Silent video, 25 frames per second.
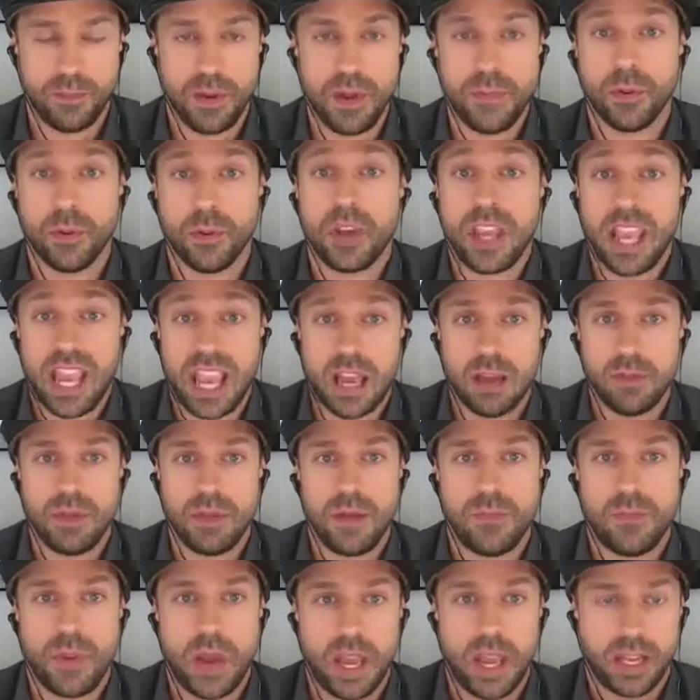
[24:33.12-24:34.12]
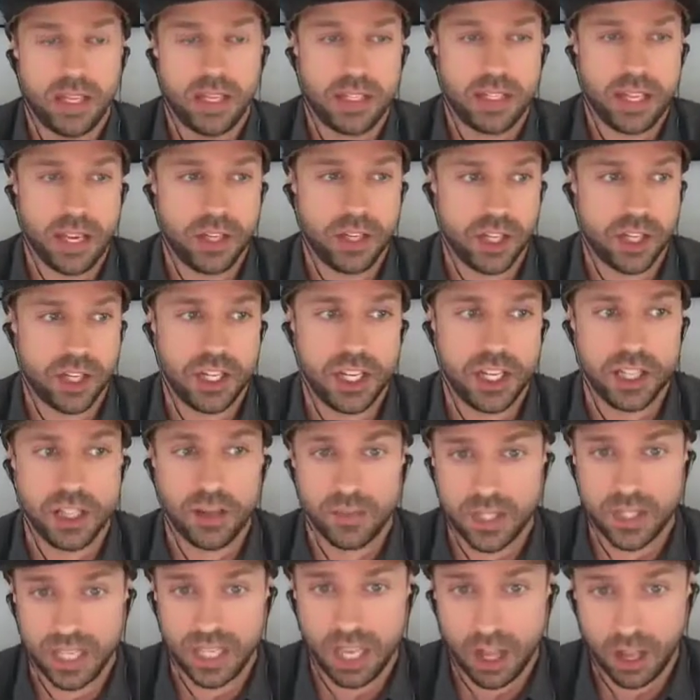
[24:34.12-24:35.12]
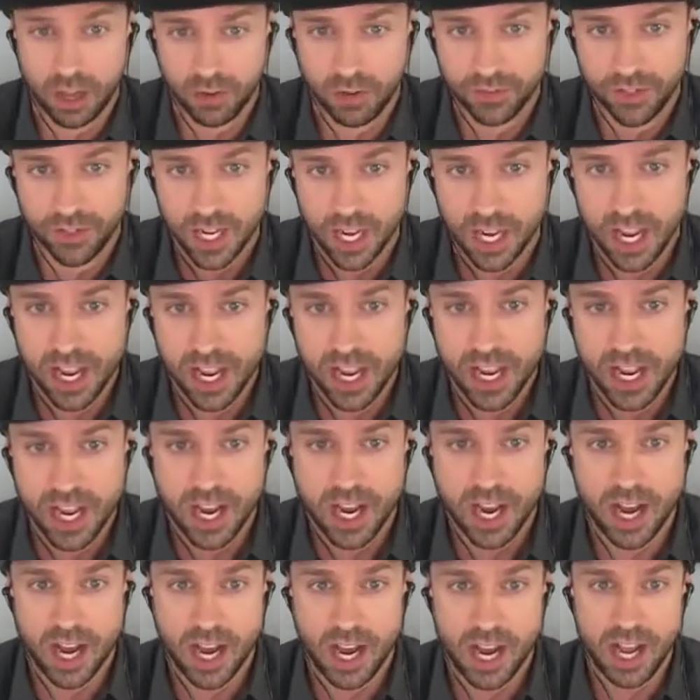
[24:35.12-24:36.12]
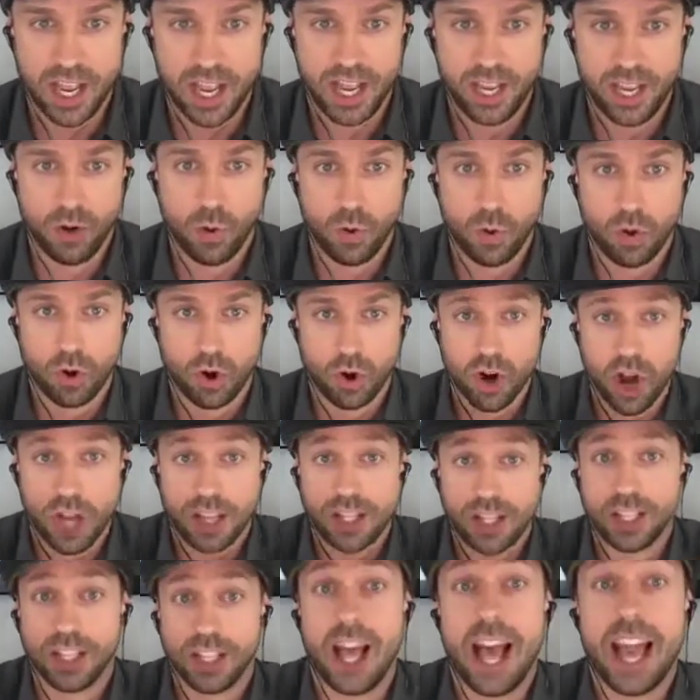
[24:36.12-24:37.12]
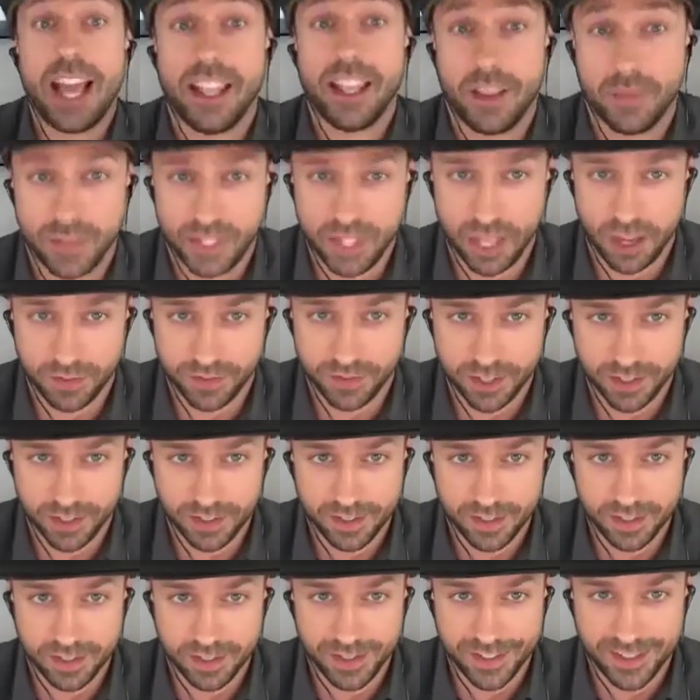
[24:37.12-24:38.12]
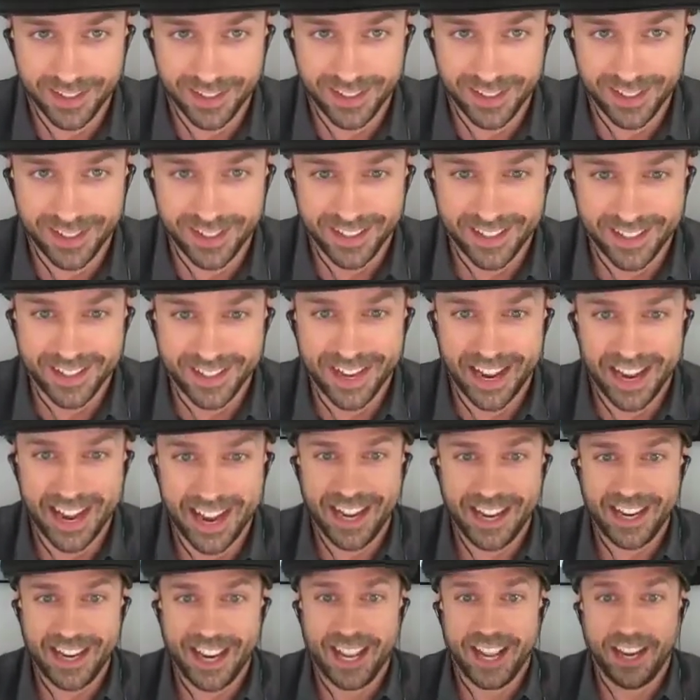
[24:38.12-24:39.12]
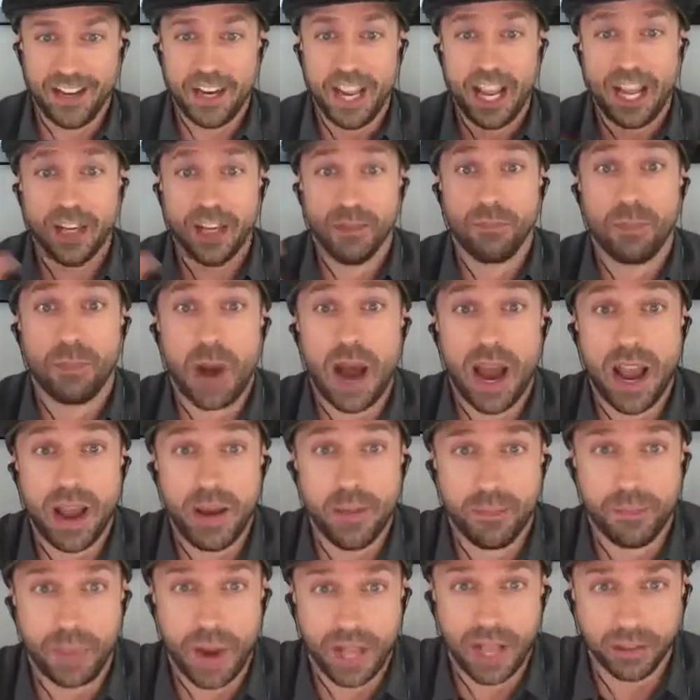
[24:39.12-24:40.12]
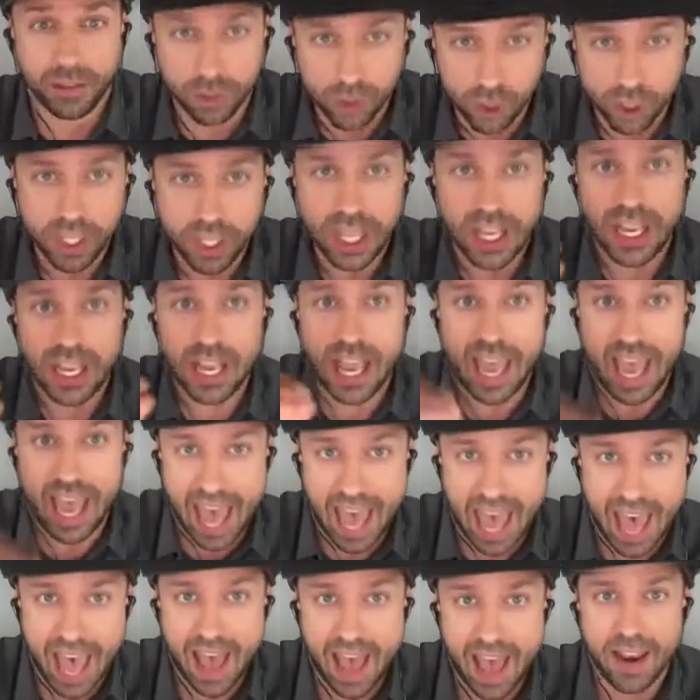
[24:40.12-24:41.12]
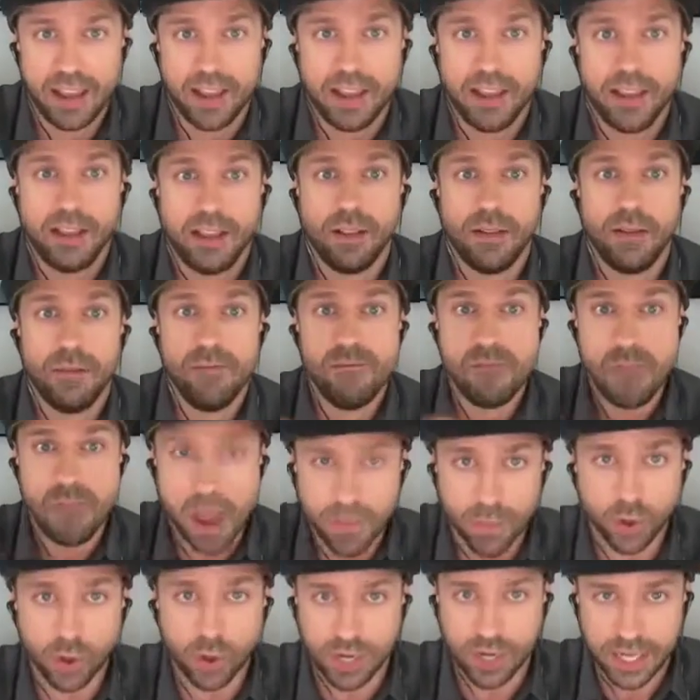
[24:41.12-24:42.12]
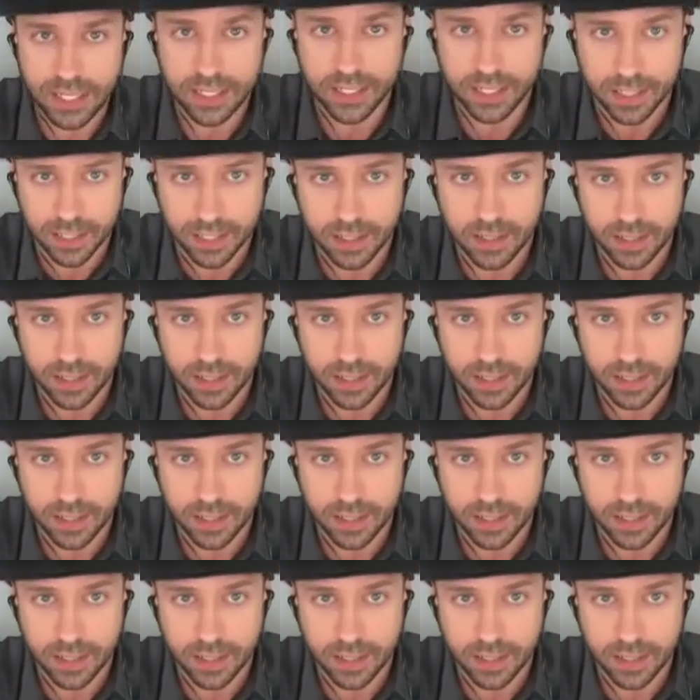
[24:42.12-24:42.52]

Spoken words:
can be paying attention to themselves in order not to lie to themselves. Okay? And by looking at memories